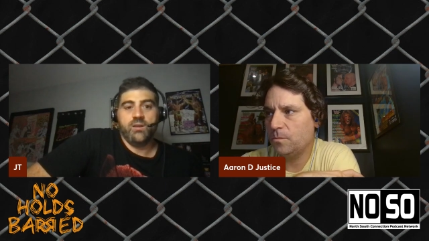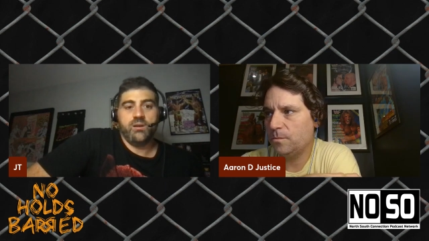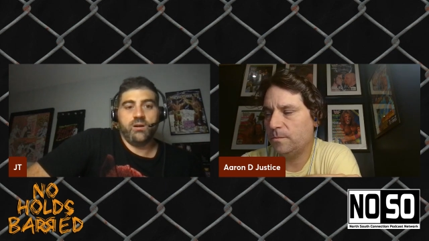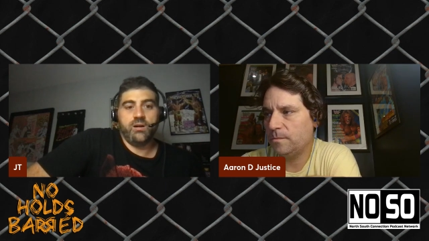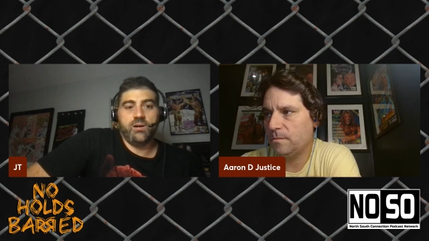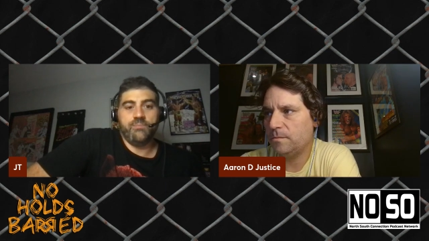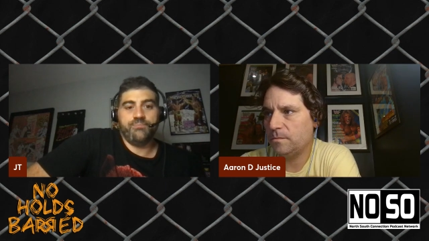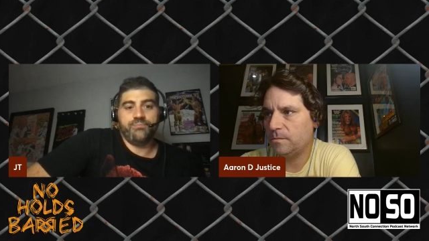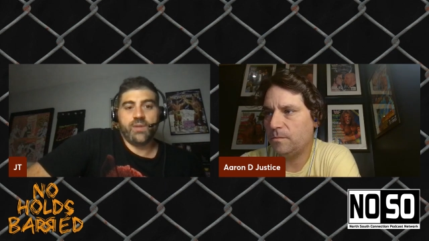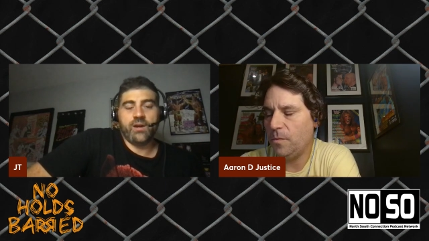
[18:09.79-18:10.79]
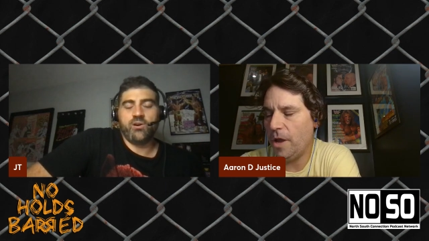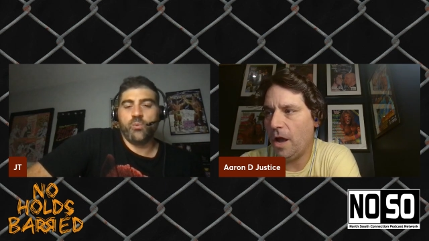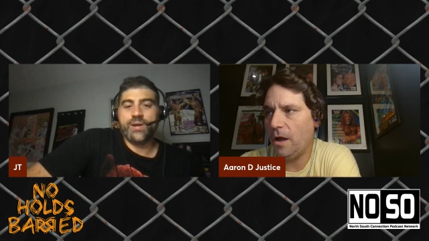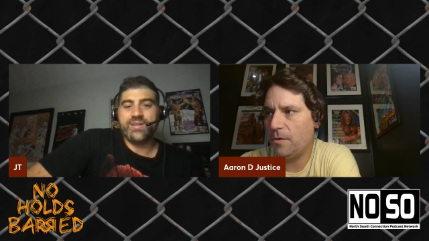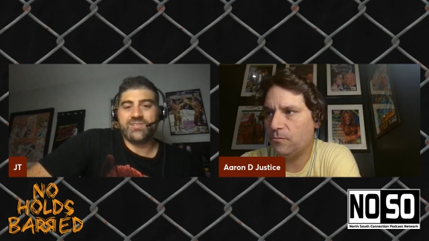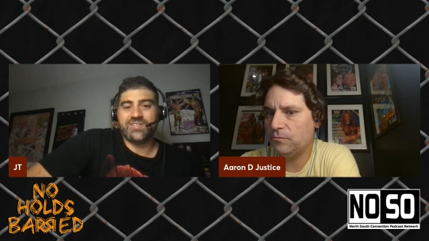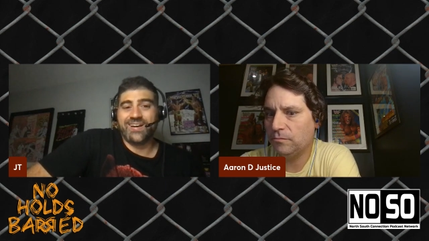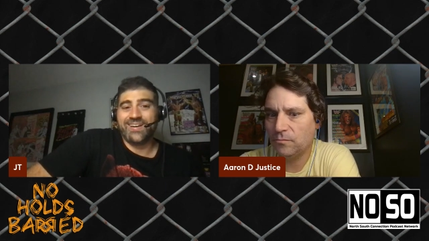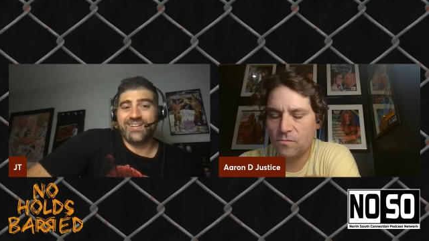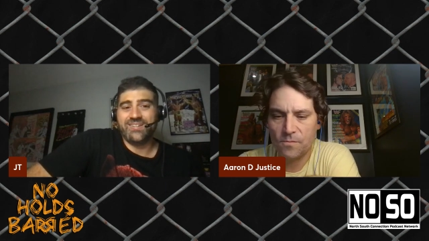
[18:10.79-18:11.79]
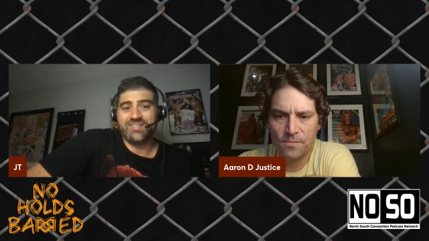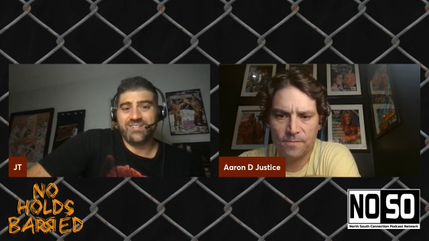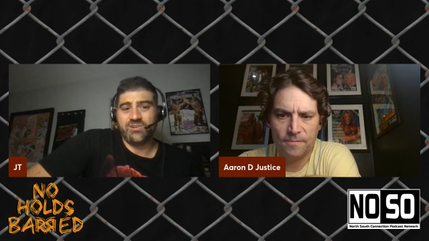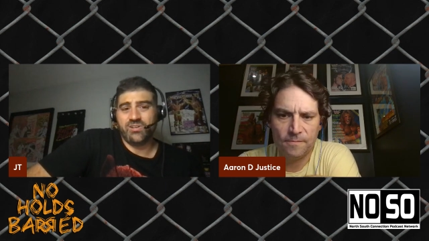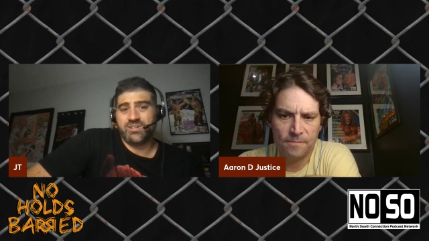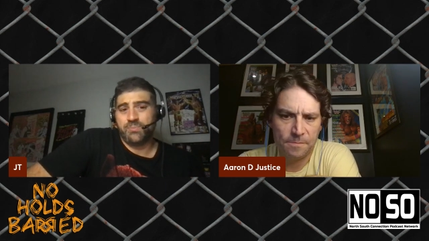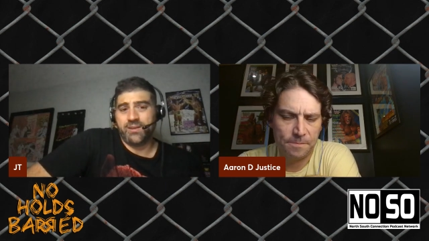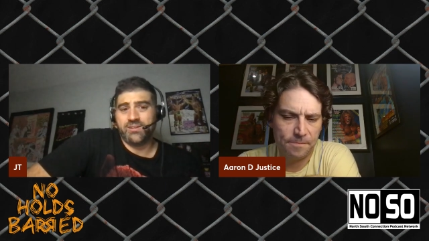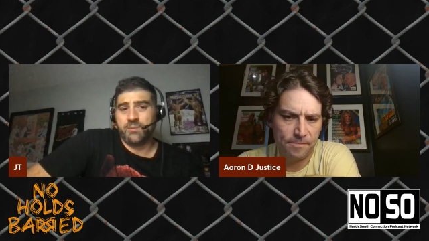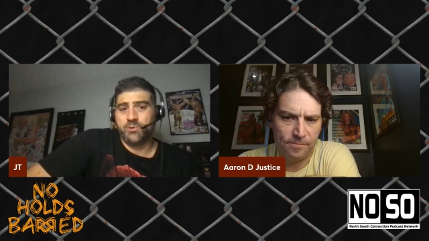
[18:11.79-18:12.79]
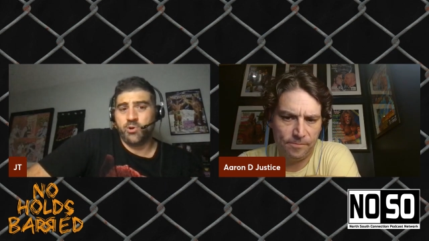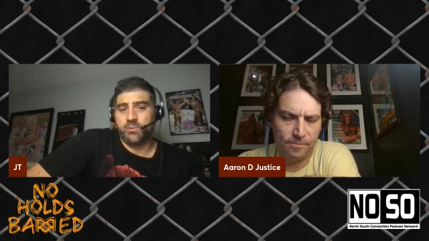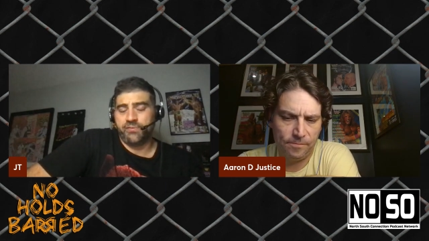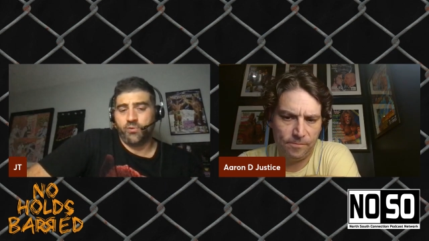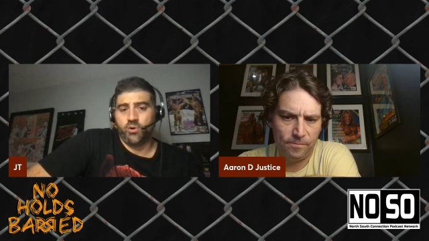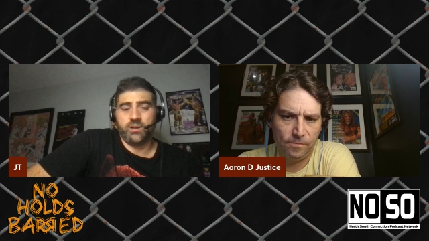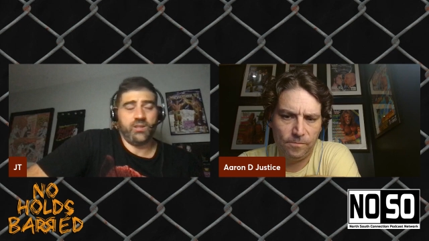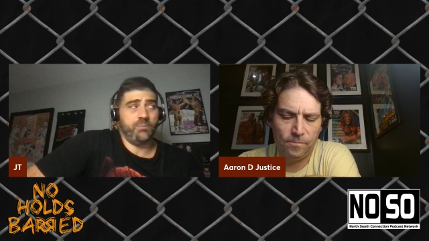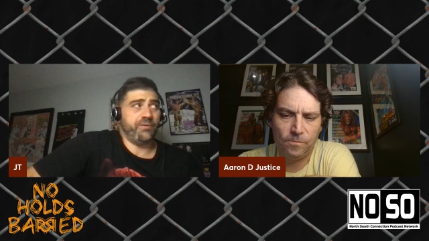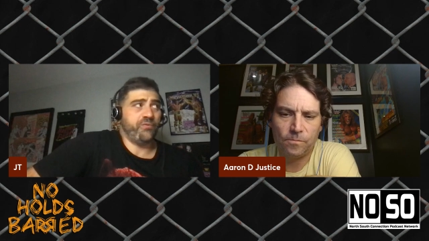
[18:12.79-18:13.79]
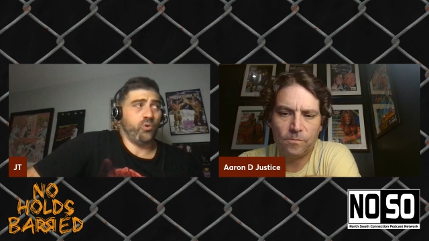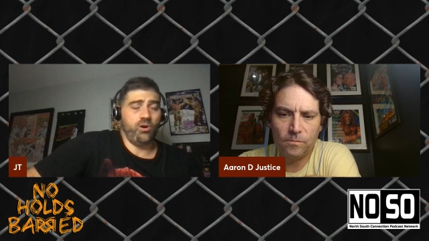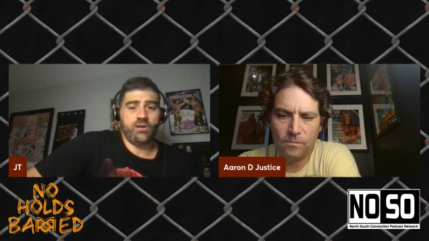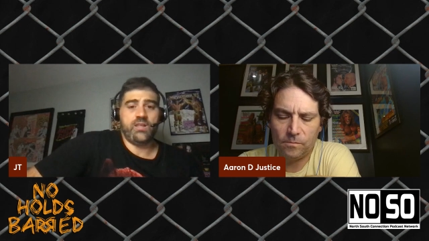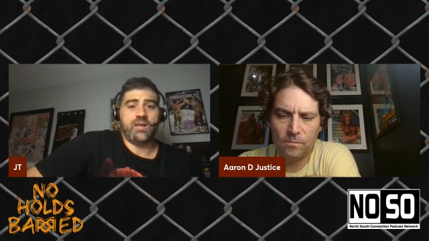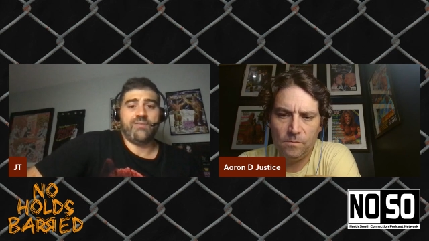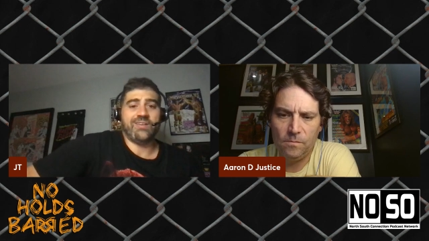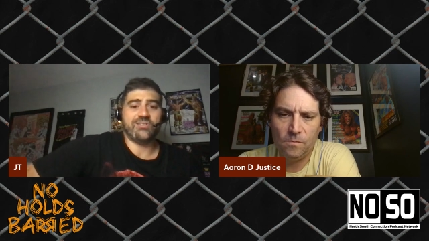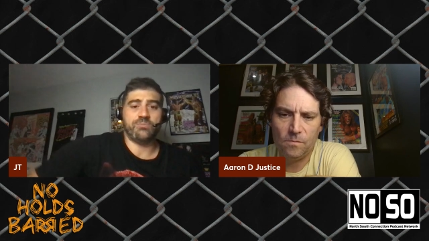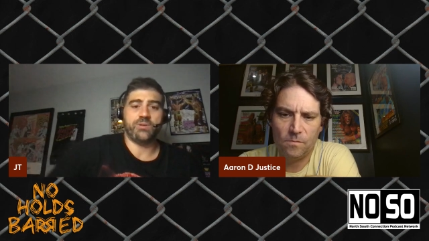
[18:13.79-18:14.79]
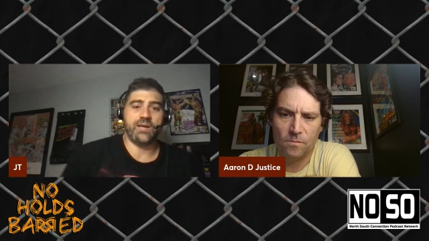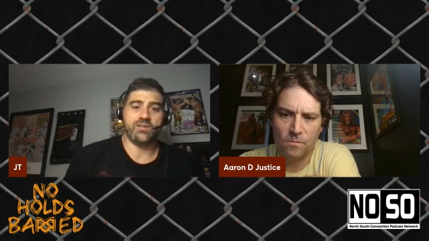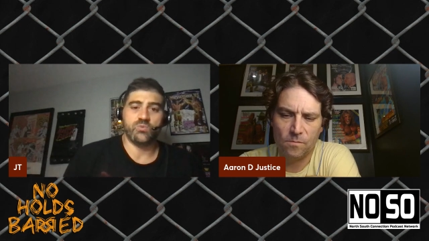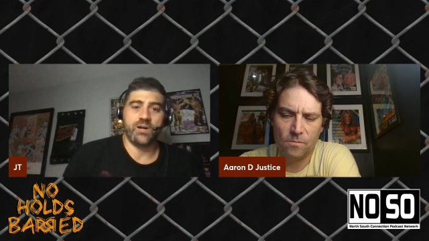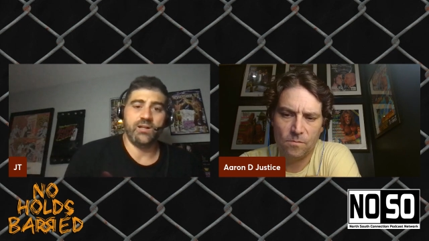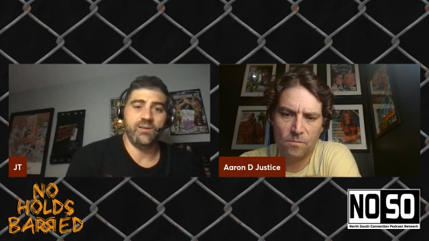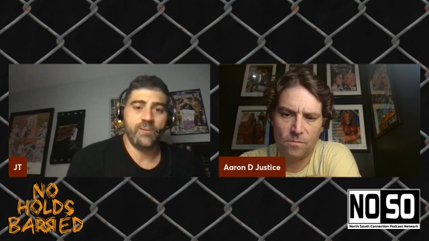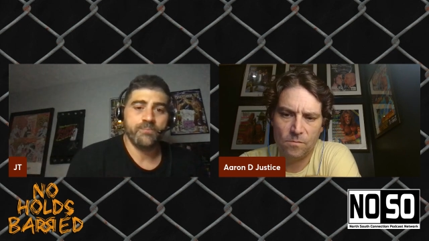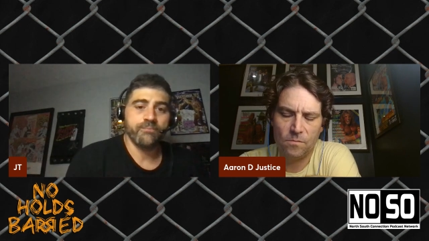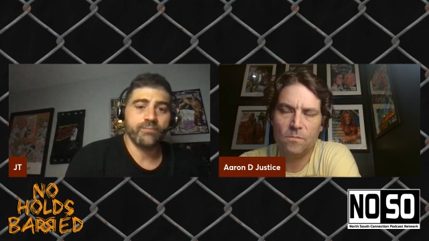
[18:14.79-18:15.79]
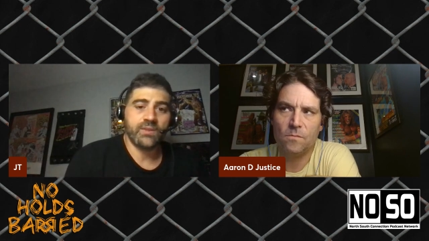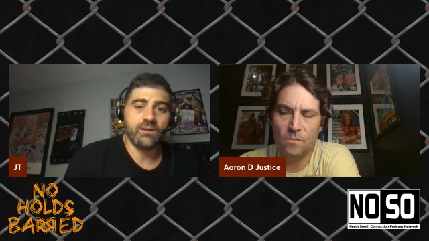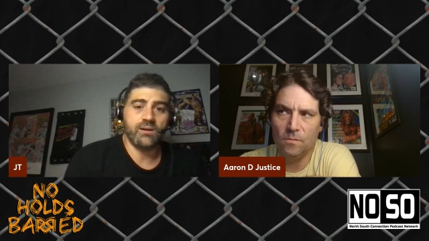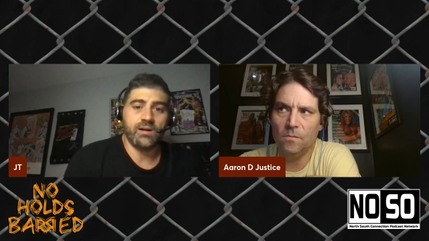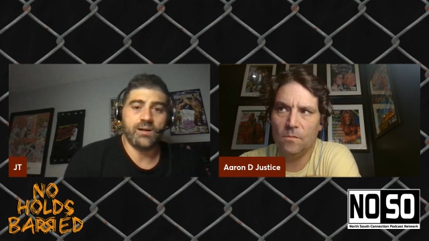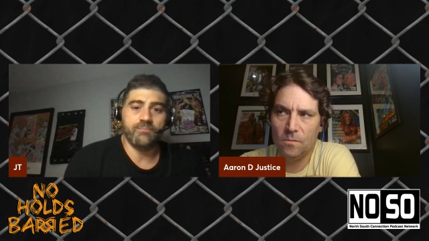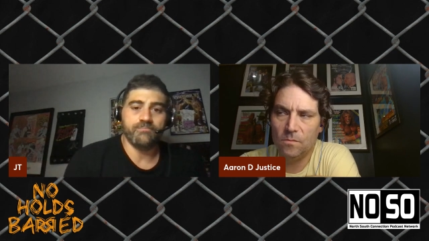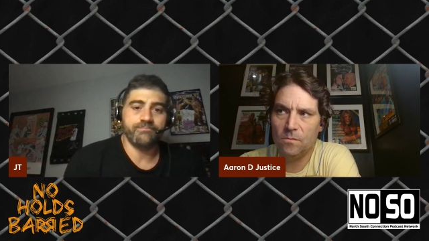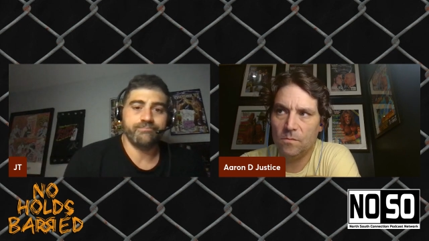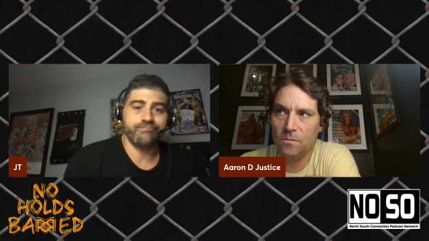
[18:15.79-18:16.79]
Speaker 1: Um, I don't know when he signed. You could deb- debut him before, a little before, like if that's your plan as well. Mm. Um,